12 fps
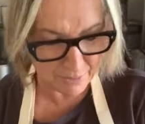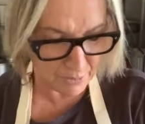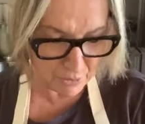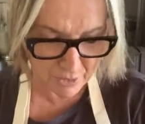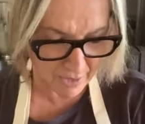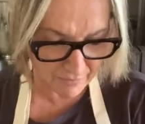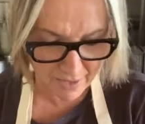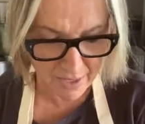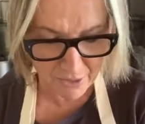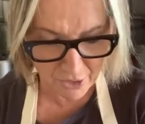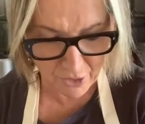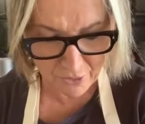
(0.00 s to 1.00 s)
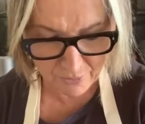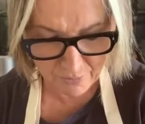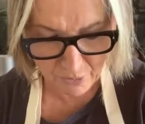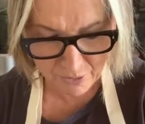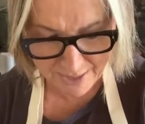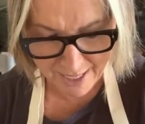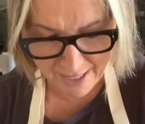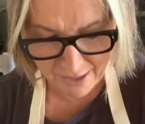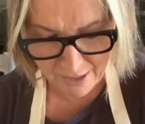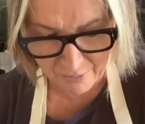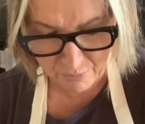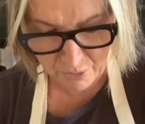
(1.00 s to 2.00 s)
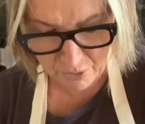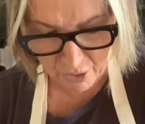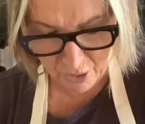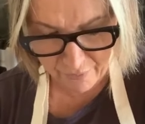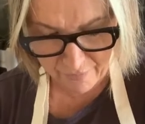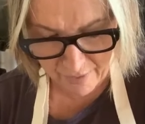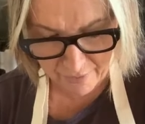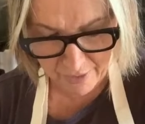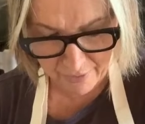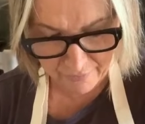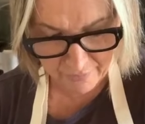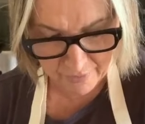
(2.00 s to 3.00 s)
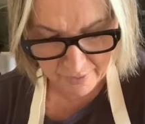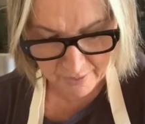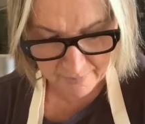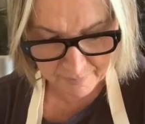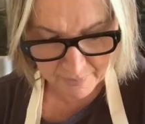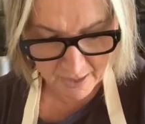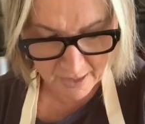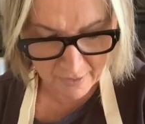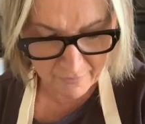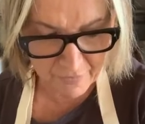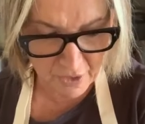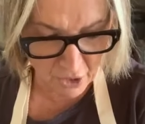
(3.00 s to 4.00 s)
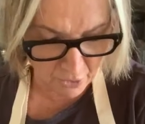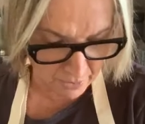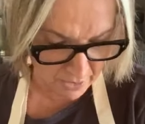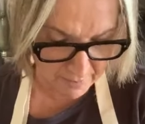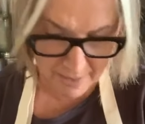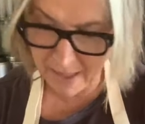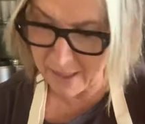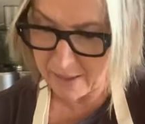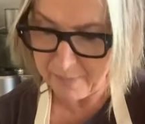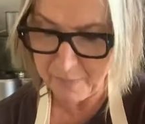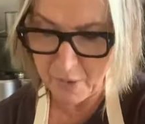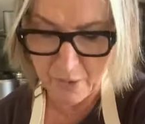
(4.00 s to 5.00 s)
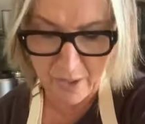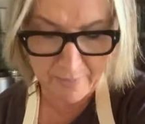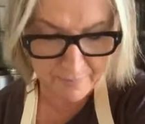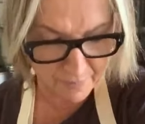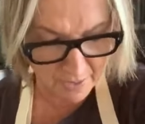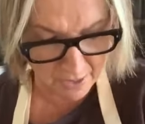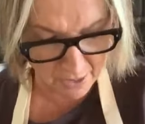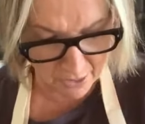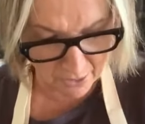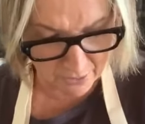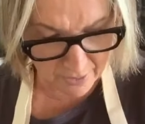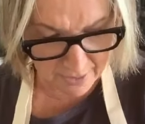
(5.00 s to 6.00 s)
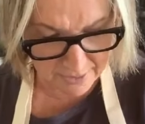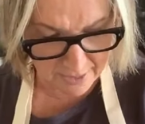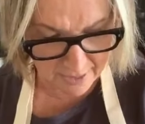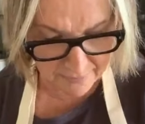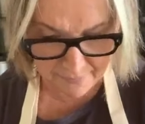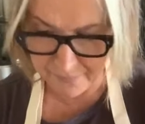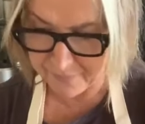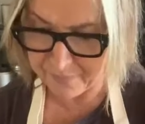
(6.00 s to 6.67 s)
you wouldn't have that, you know, or 10, it wouldn't go far enough, if you know what I mean. All right, there you go. How's that?